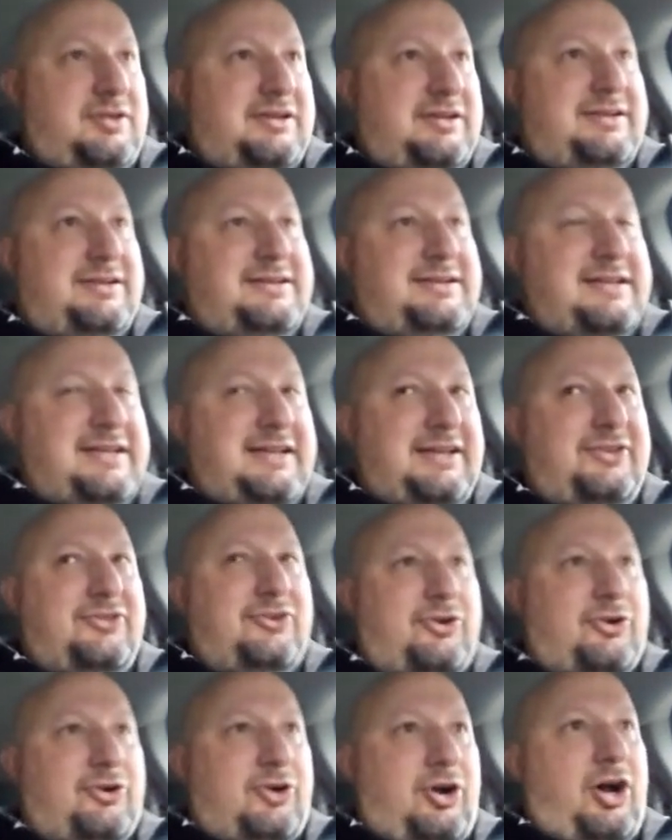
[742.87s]

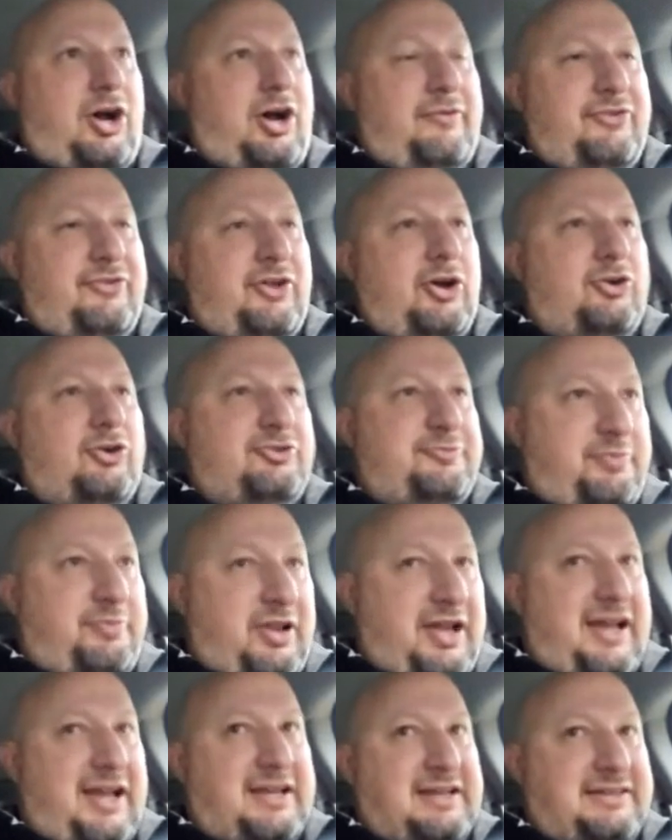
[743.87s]
Neither of those
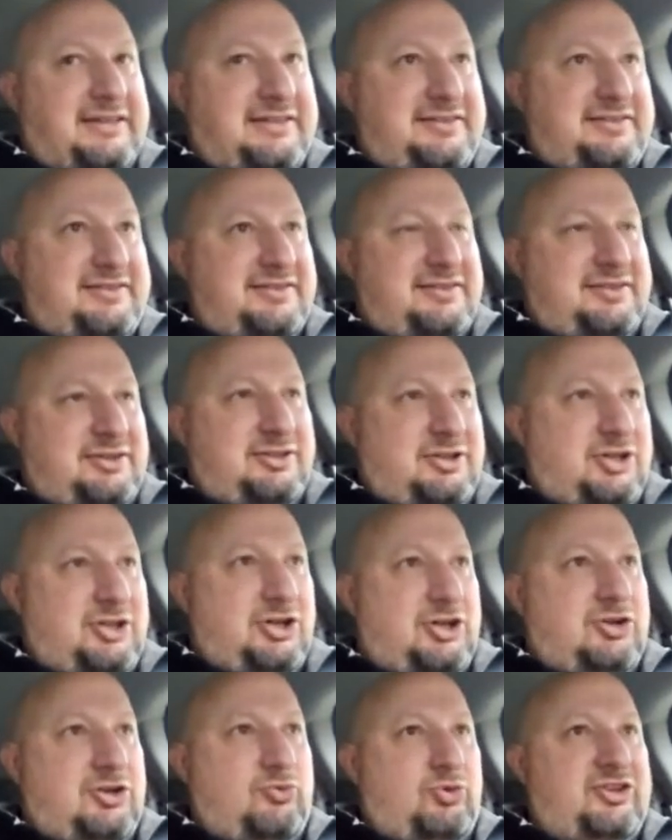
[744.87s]
plays
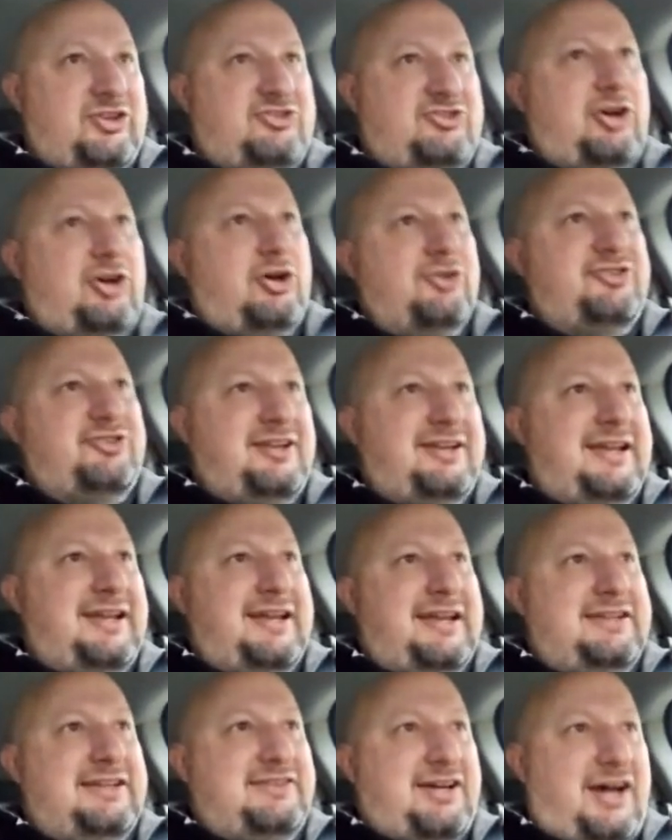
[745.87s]
resulted in
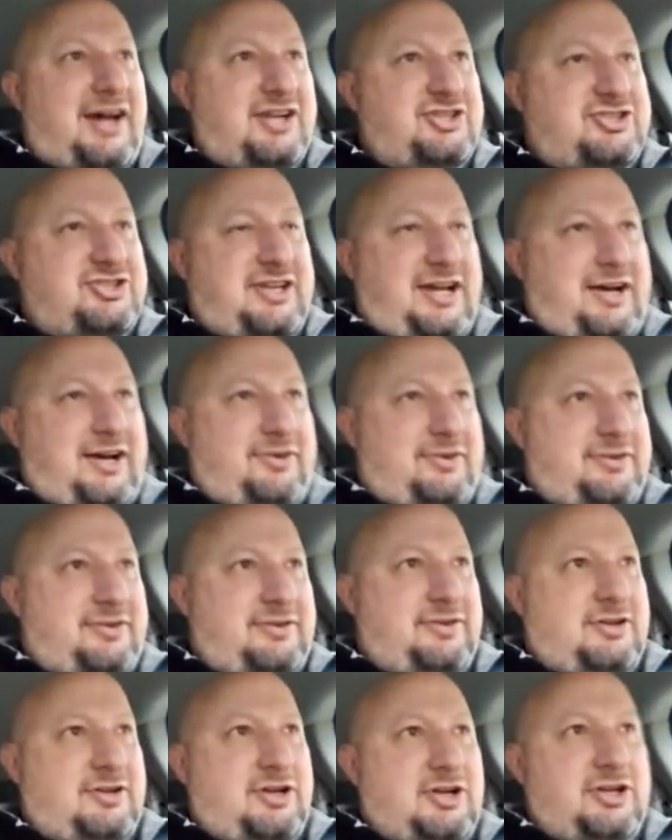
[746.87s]
a touchdown.
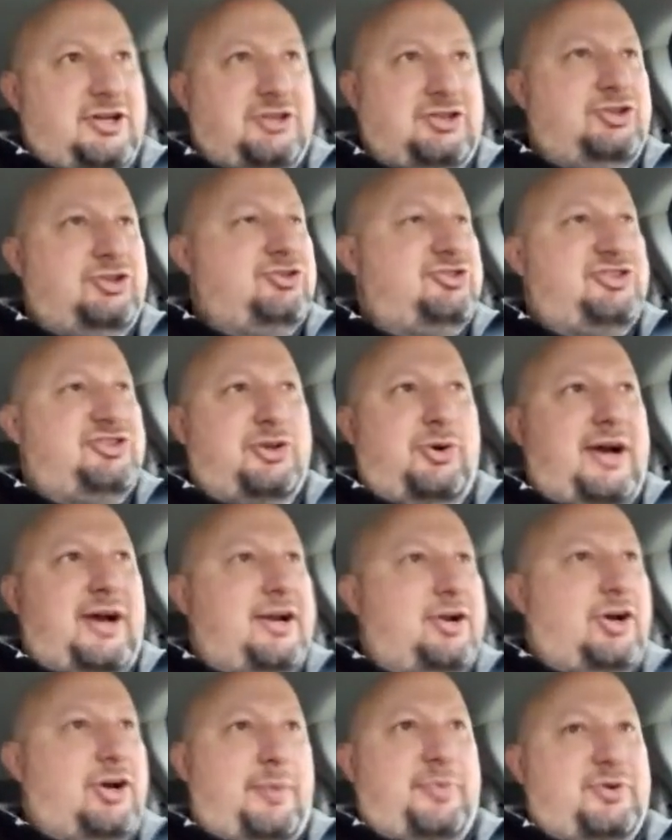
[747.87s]
You still had
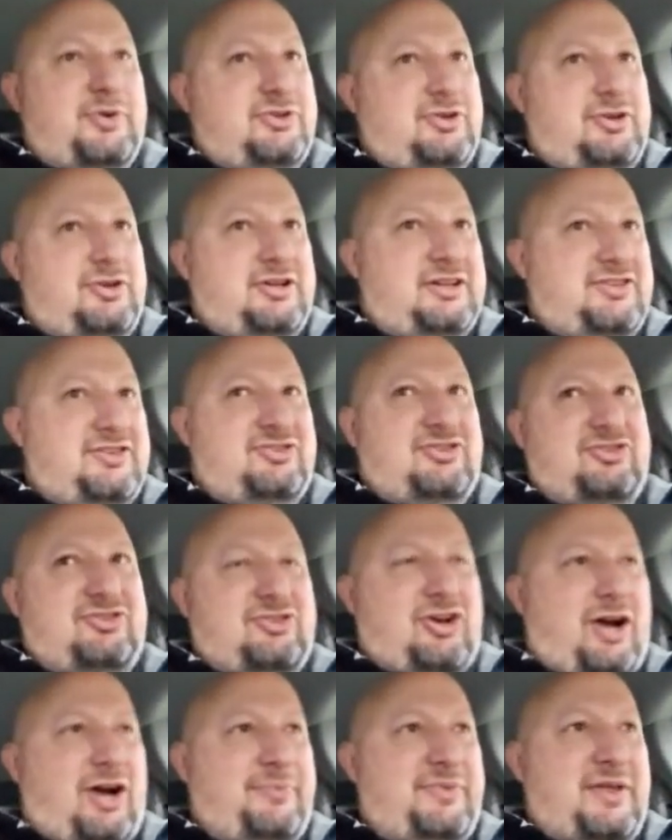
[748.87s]
opportunities to
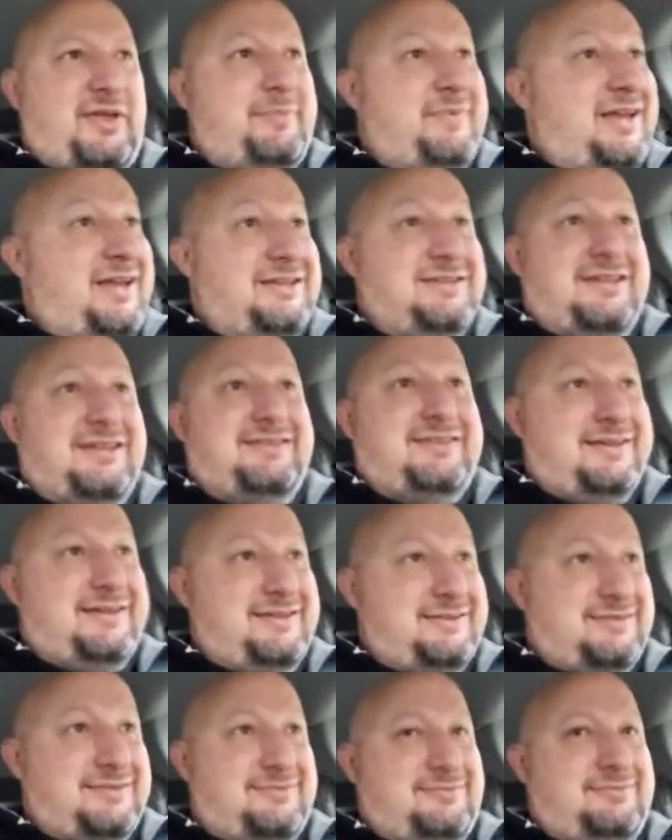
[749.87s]
stop them, and you didn't.